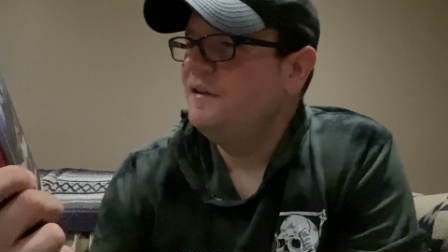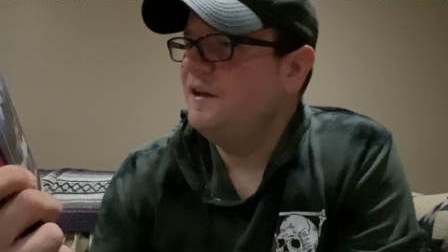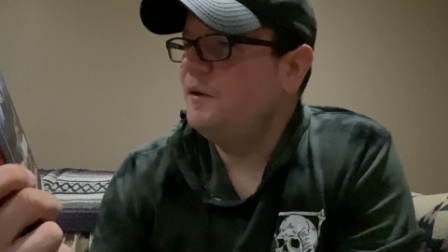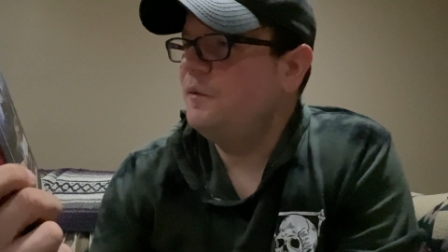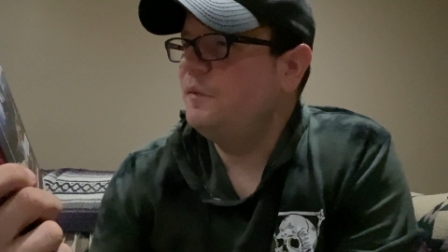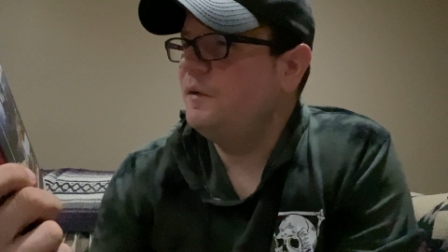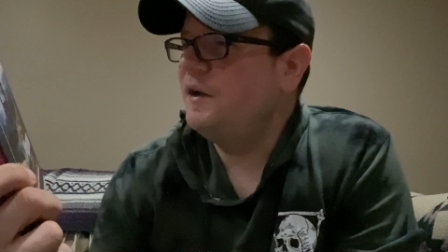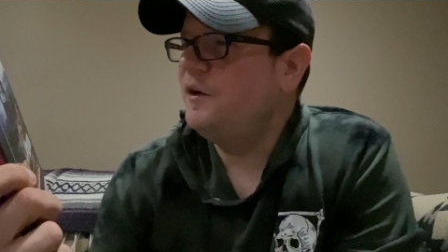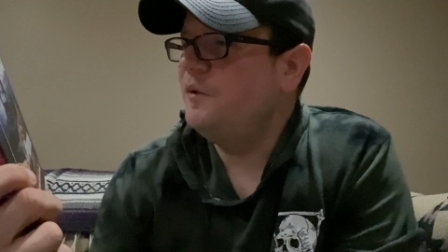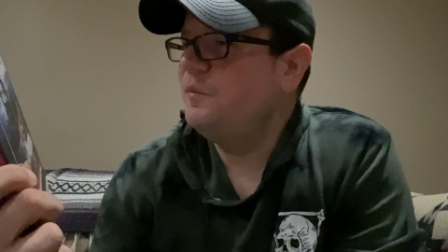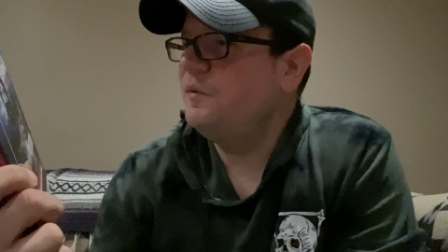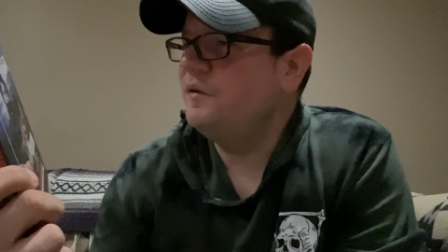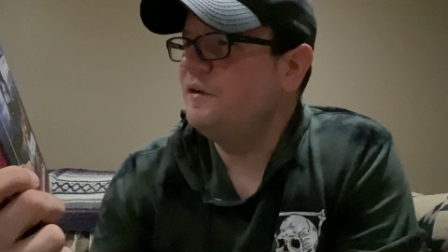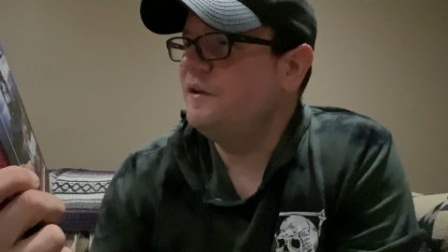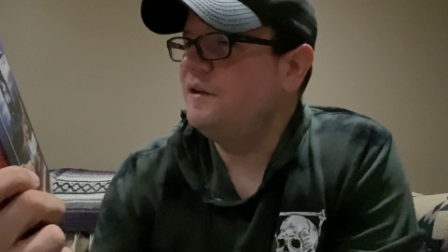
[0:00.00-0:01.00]
Edward
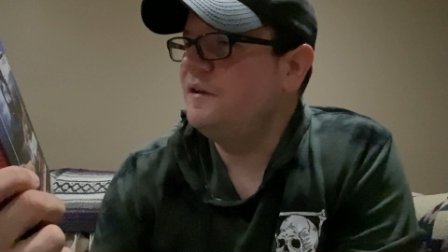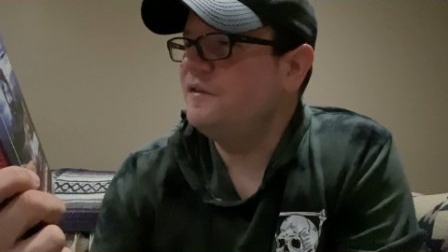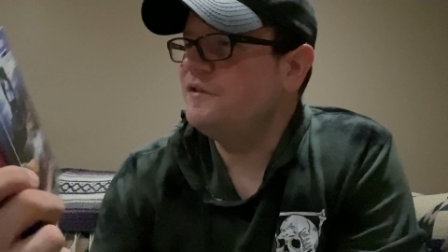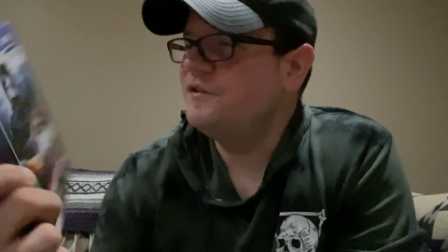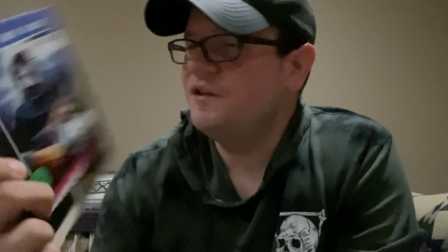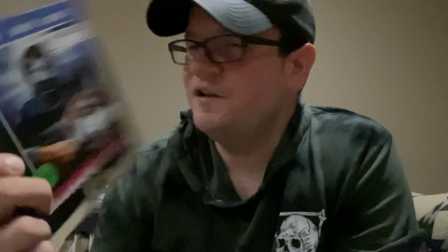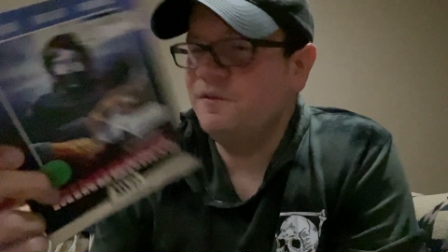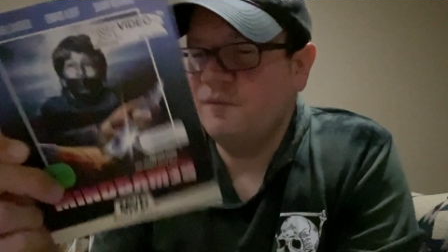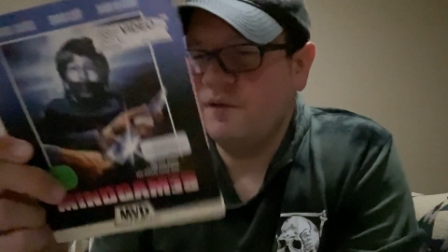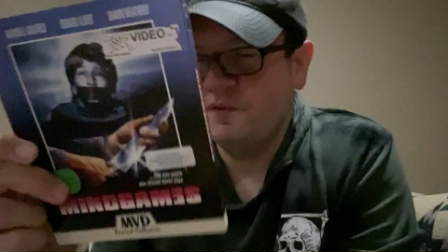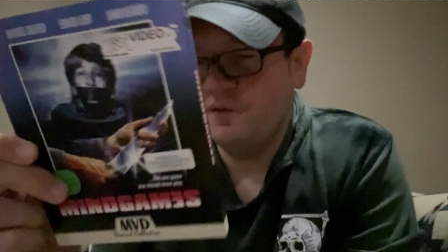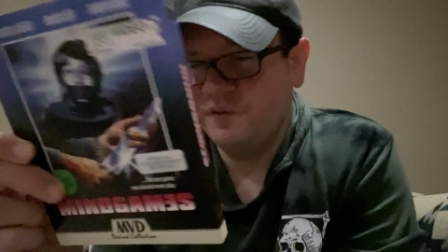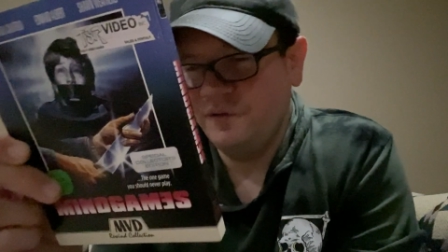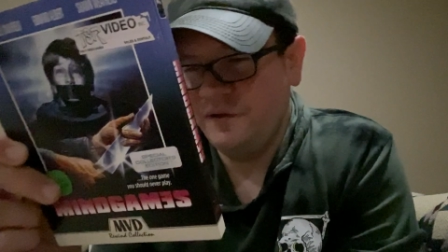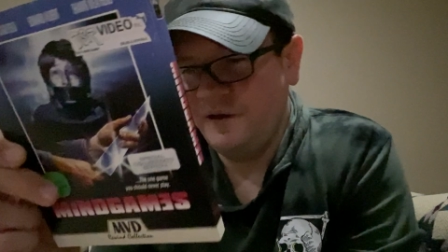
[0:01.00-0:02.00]
Albert and Shawn
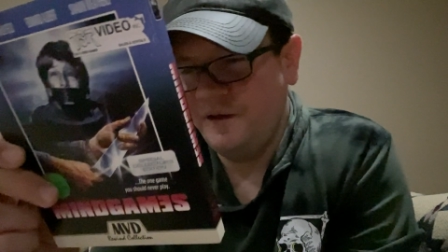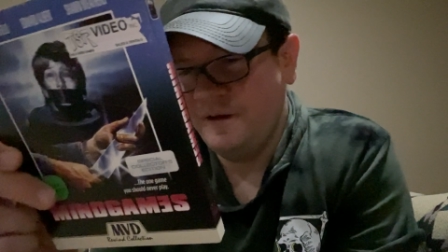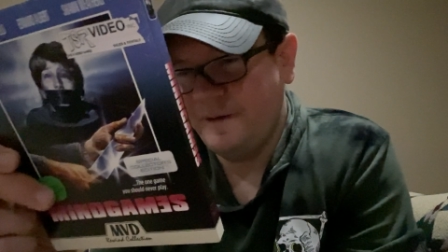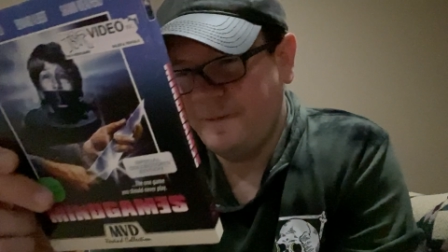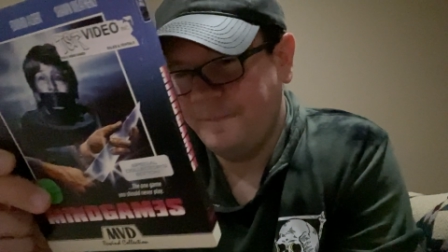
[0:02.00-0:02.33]
Weatherly.